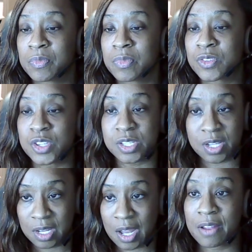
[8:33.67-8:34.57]
Just a
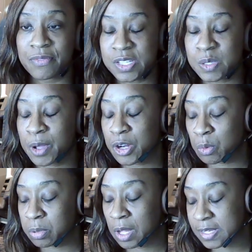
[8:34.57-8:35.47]
lot of these planar
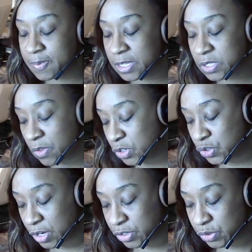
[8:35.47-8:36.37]
blocks based on the
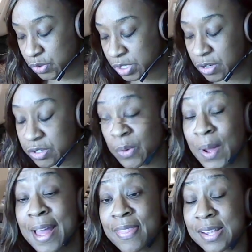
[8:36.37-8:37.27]
structures there. So
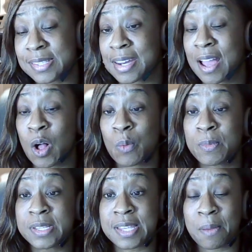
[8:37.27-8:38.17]
that's going to help me
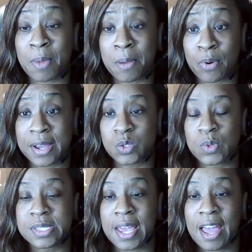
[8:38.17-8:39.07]
set my price. Once I
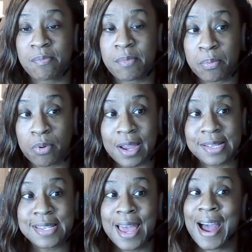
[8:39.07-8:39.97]
have my price,
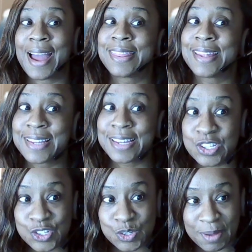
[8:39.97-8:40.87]
I then get to do
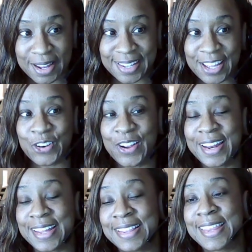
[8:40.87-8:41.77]
my letter. And
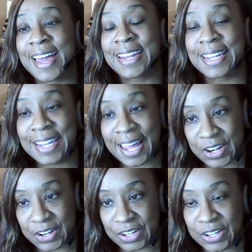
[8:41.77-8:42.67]
in that
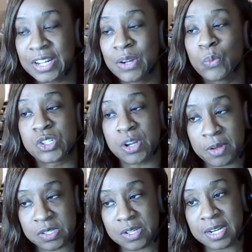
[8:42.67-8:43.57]
letter, which I'm also
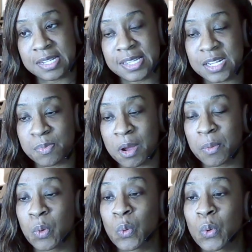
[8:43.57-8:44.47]
going to attach my
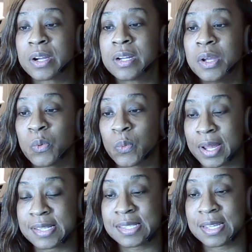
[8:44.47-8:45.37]
report when I
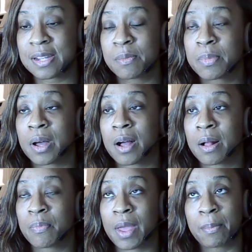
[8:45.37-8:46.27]
sit it,
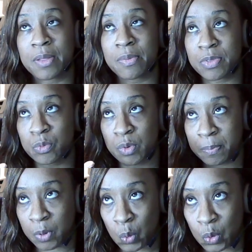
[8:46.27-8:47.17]
but the
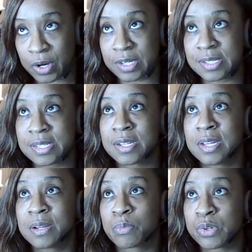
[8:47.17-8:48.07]
report,
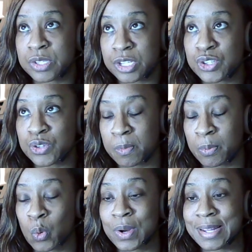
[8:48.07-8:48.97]
procedure
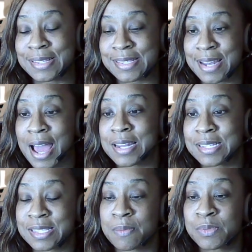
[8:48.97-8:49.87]
report, is not a
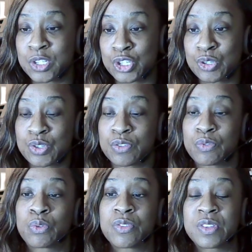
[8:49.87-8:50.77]
substitution for
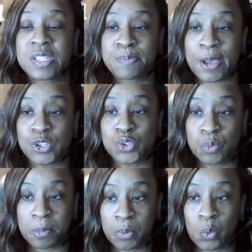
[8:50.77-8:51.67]
the special
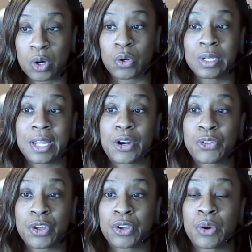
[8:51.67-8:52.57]
report or letter that
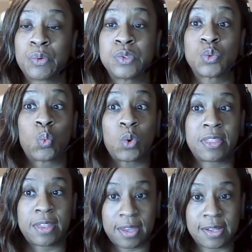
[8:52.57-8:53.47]
goes with
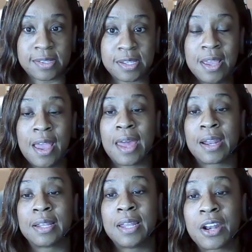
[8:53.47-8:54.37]
it. And a
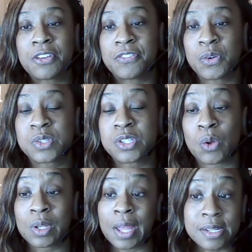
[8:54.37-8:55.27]
lot of folks don't
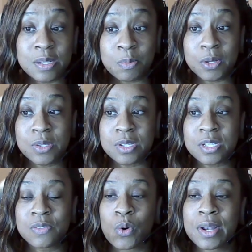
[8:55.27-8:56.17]
like to bill
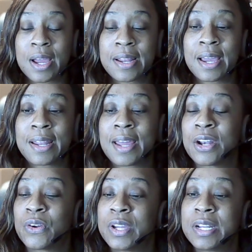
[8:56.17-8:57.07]
64999 or
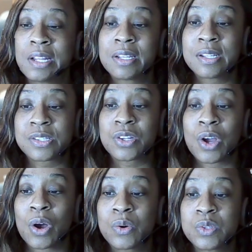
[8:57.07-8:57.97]
any unlisted
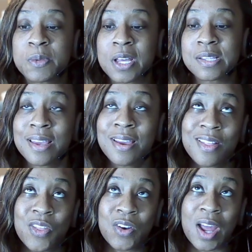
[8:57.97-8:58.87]
codes because they're
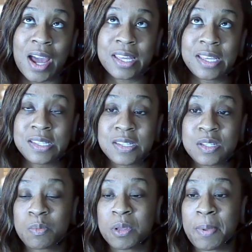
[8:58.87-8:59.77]
not easy to be
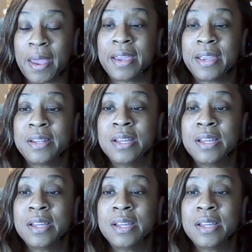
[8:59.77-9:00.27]
paid.